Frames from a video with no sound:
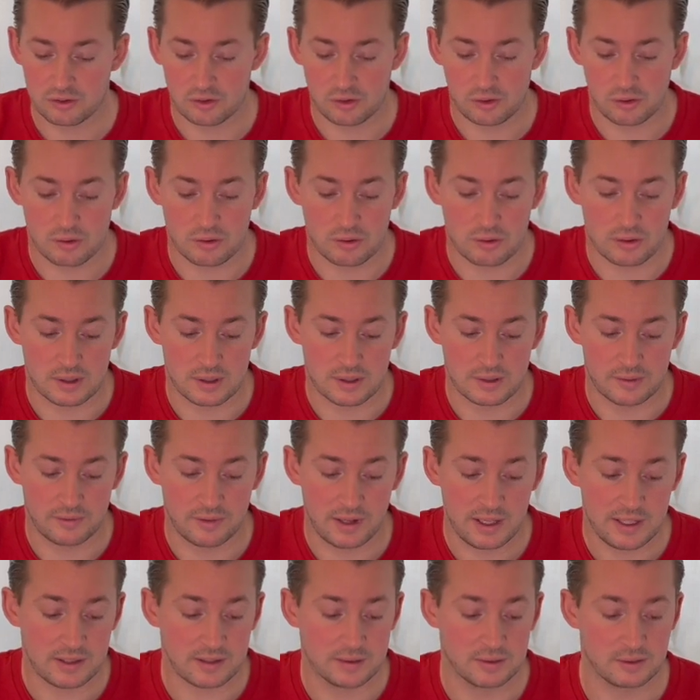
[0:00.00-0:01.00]
your
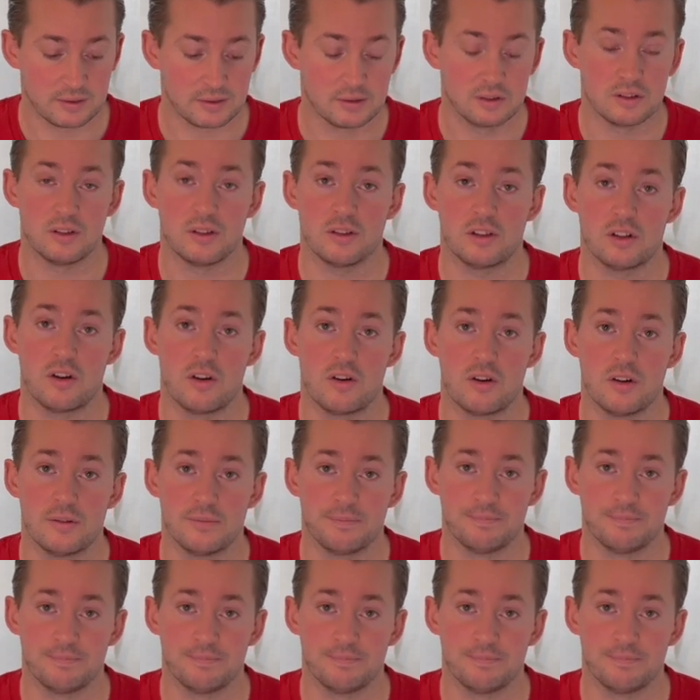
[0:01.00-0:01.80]
flex on the car.